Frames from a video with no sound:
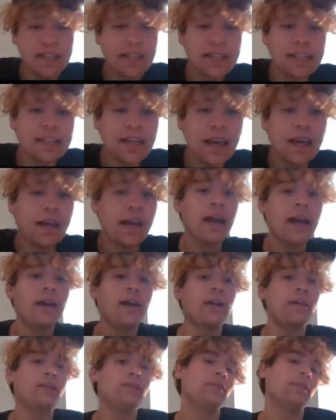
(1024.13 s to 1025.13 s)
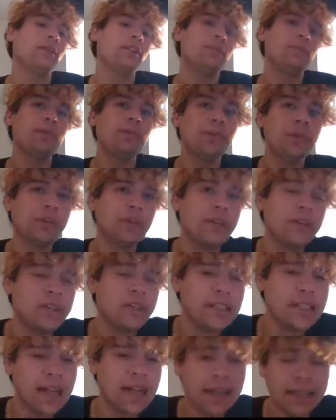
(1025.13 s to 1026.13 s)
he's not let's be real here,
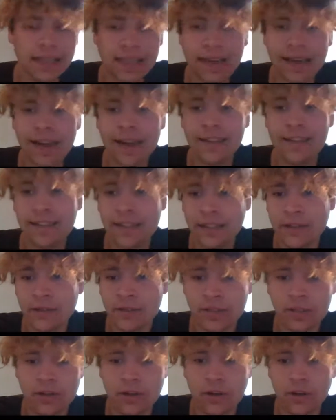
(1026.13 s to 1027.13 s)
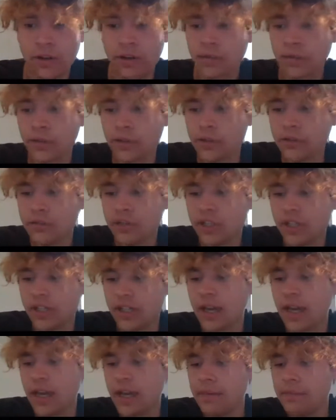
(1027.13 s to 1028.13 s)
he's not the ideal starter for
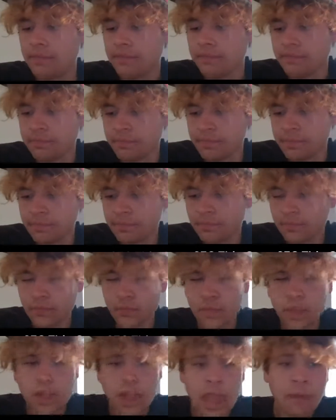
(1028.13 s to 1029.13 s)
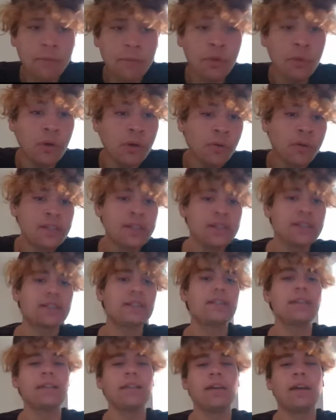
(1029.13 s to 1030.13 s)
UGA. Everyone
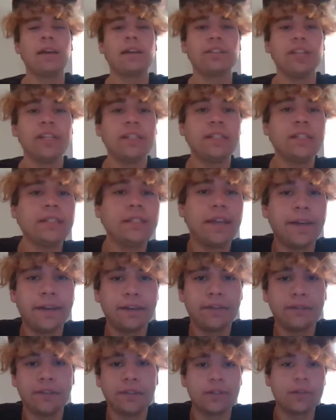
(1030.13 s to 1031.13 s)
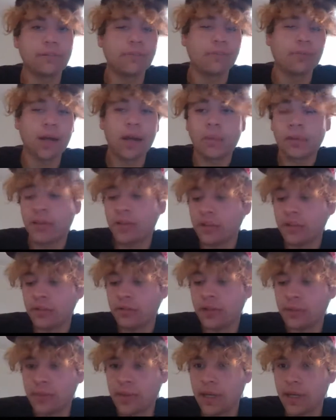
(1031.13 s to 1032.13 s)
wants JT Daniels, probably
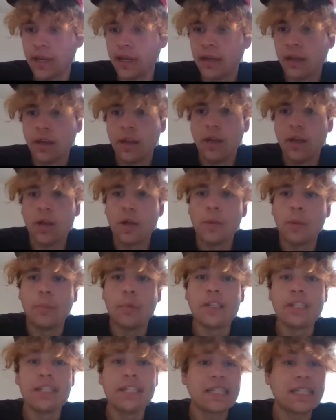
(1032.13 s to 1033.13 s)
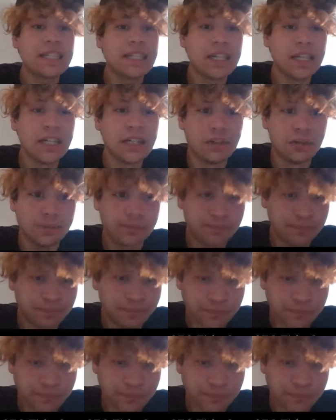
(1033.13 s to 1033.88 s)
including me, but still,